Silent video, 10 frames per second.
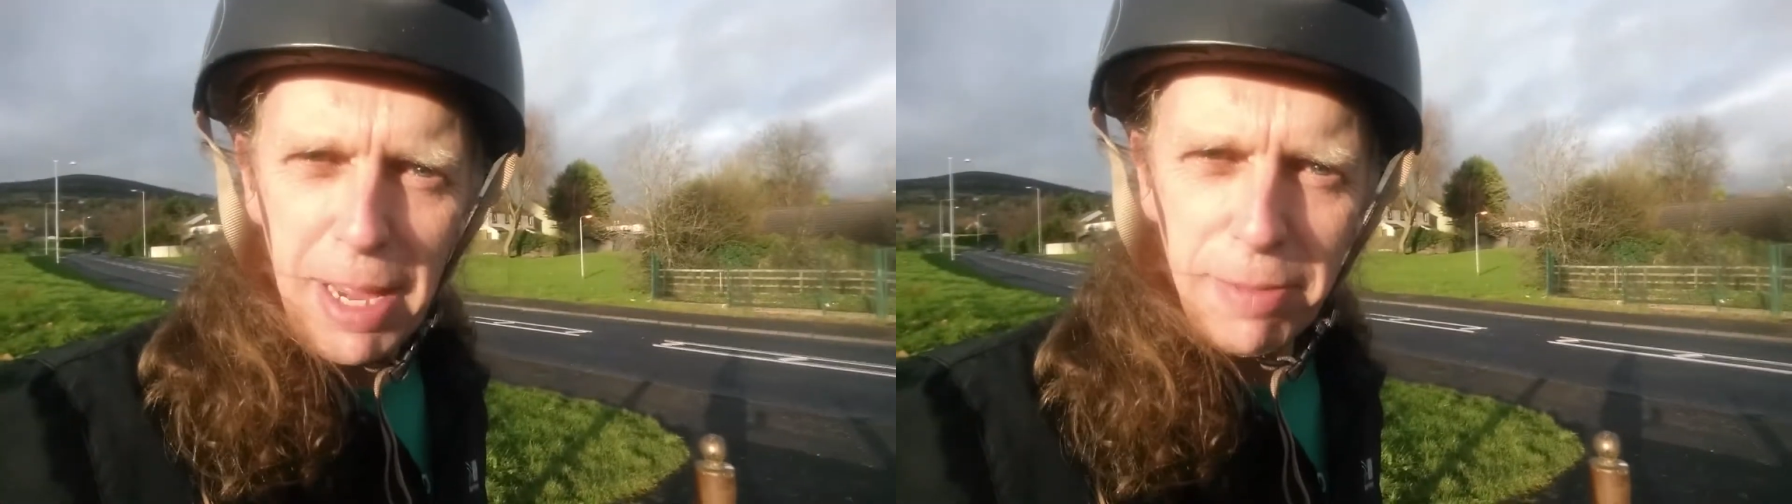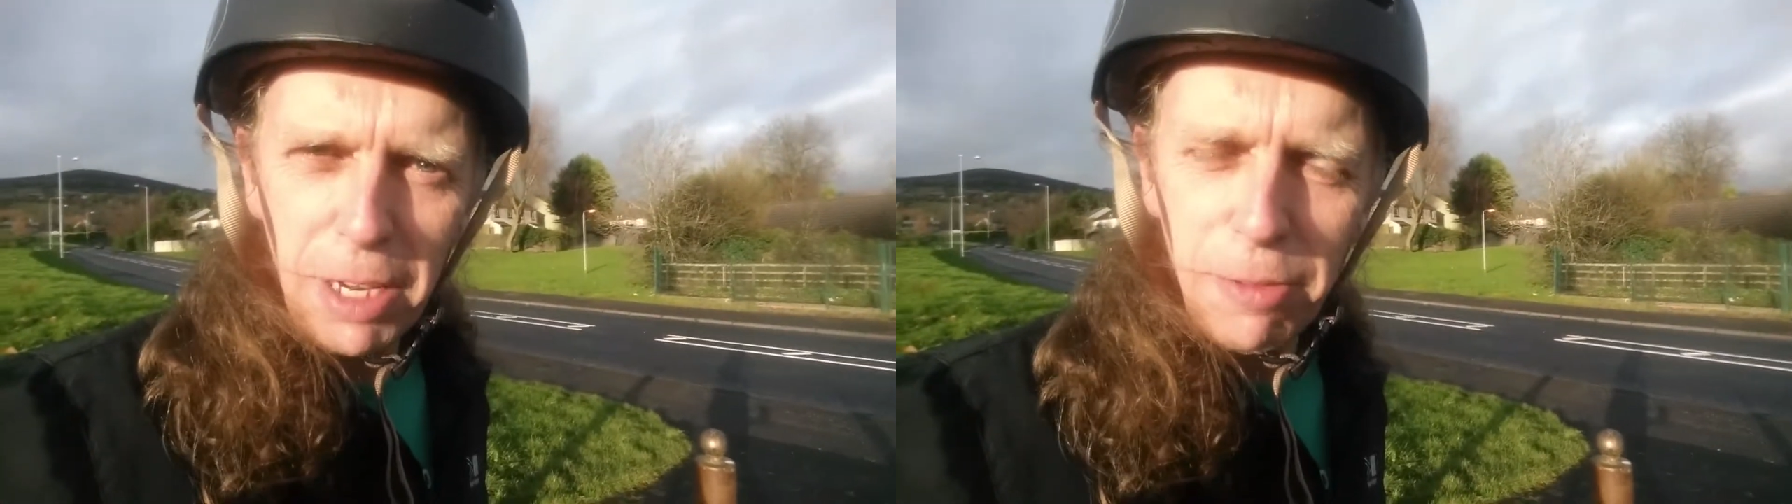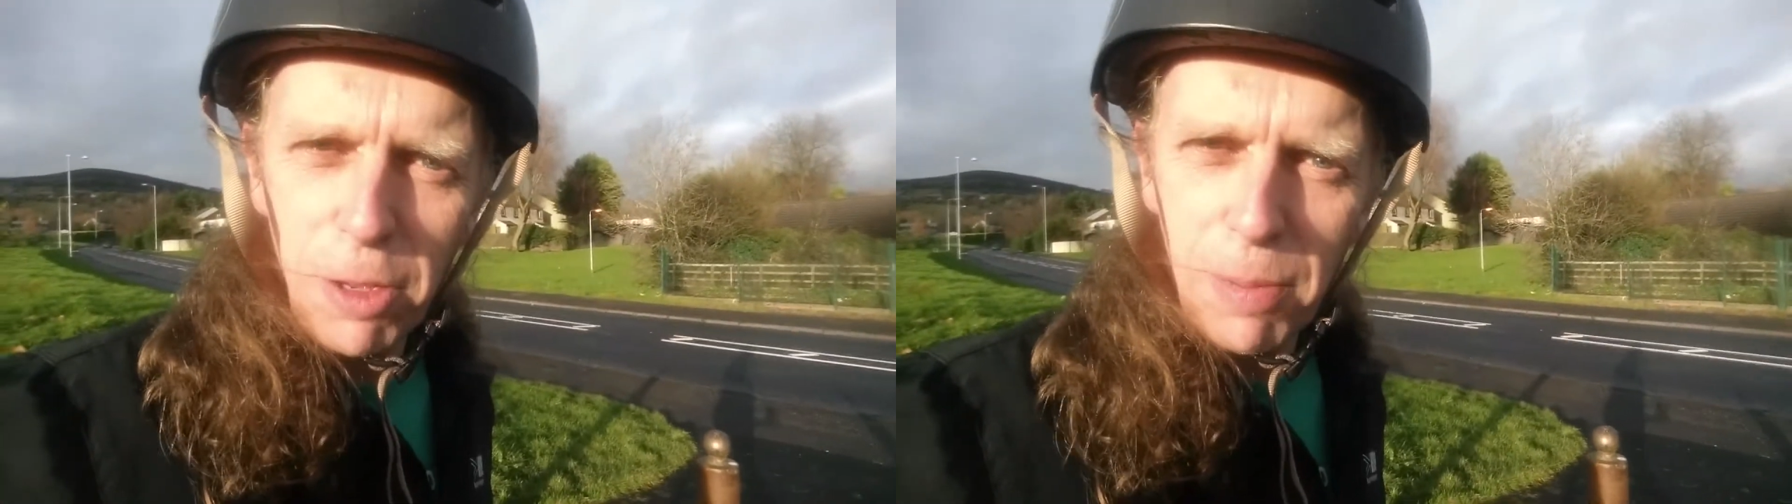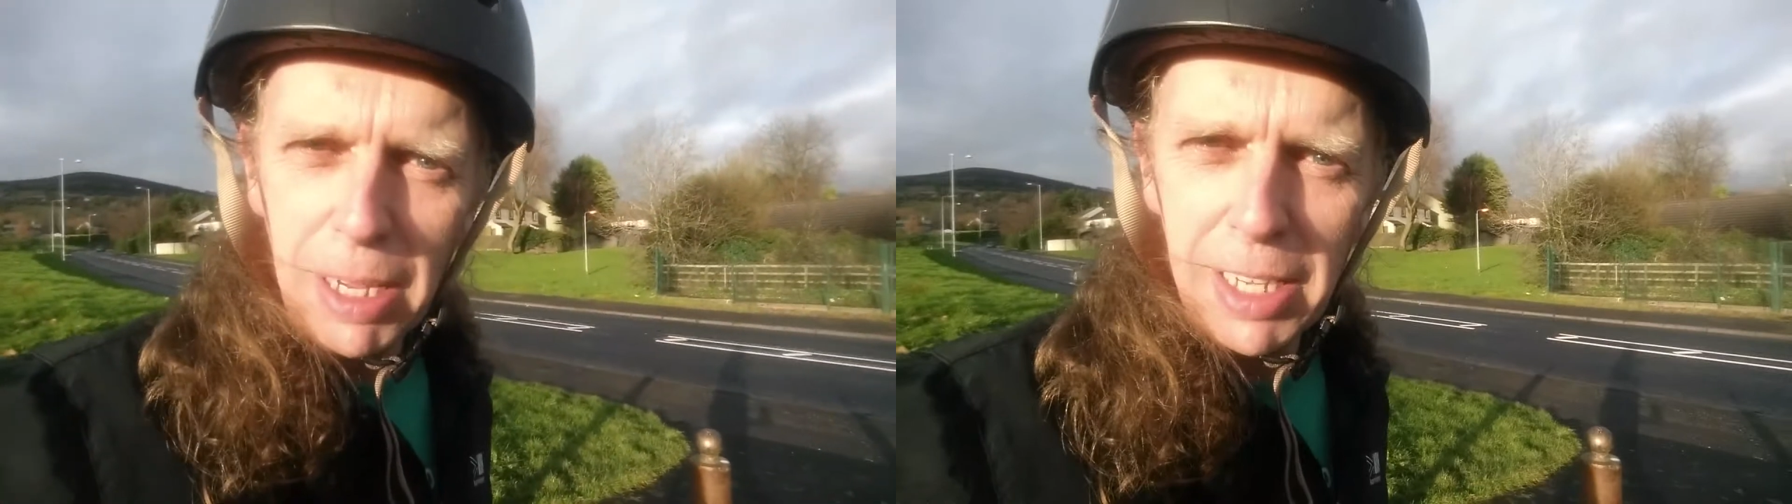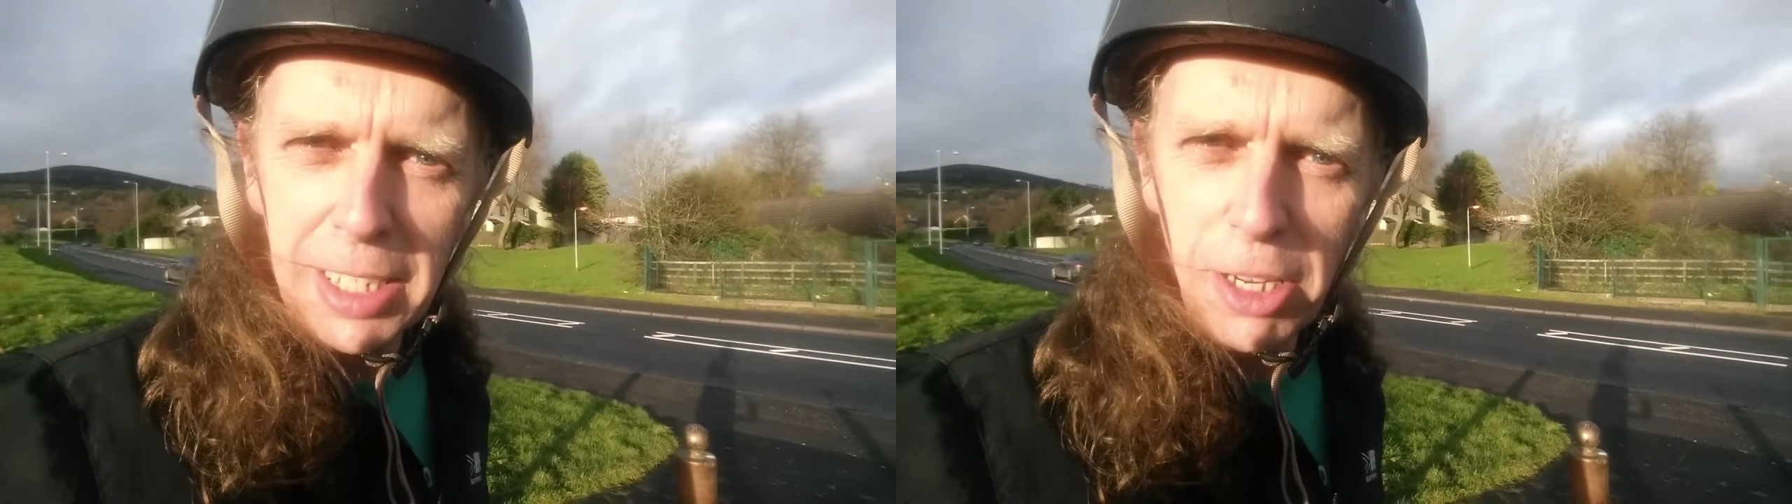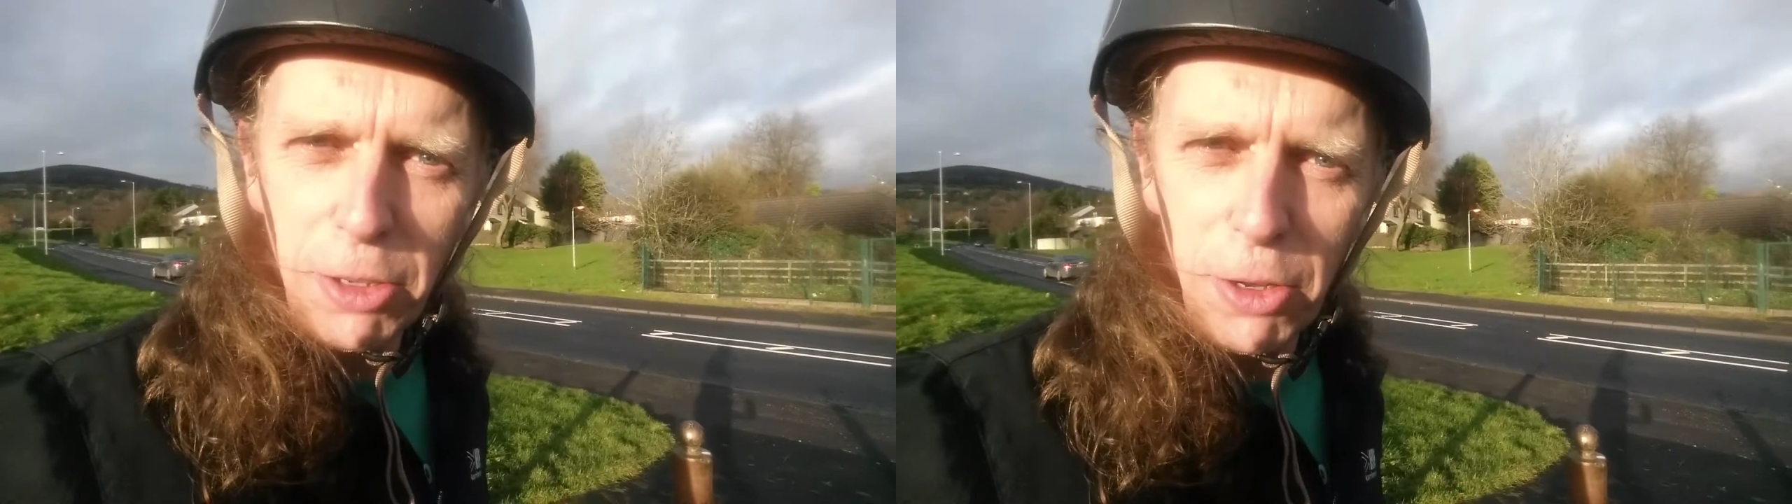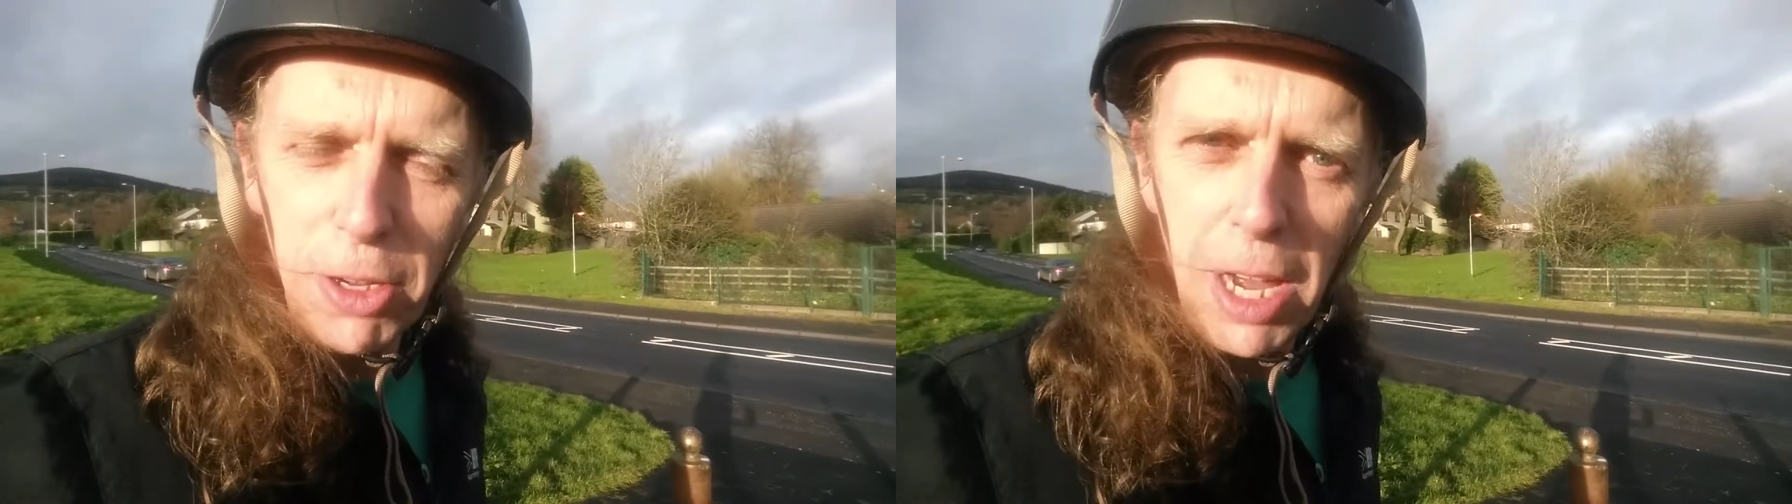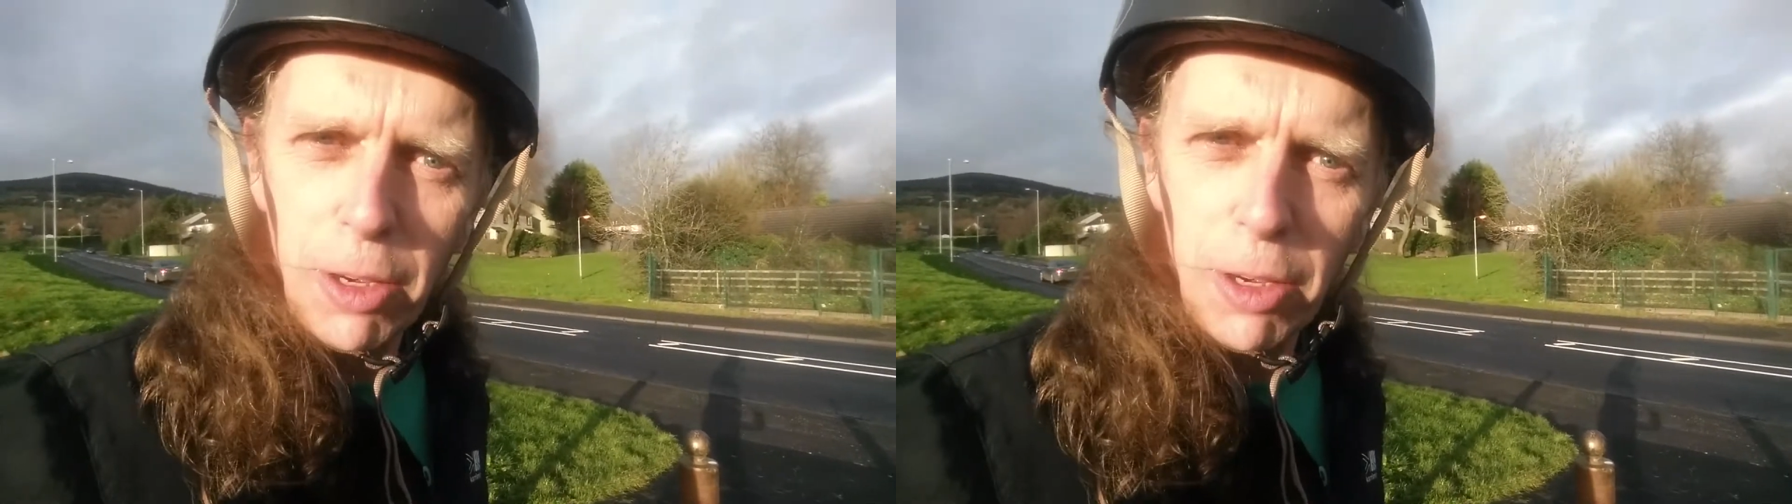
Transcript: I've got a few wee things to do.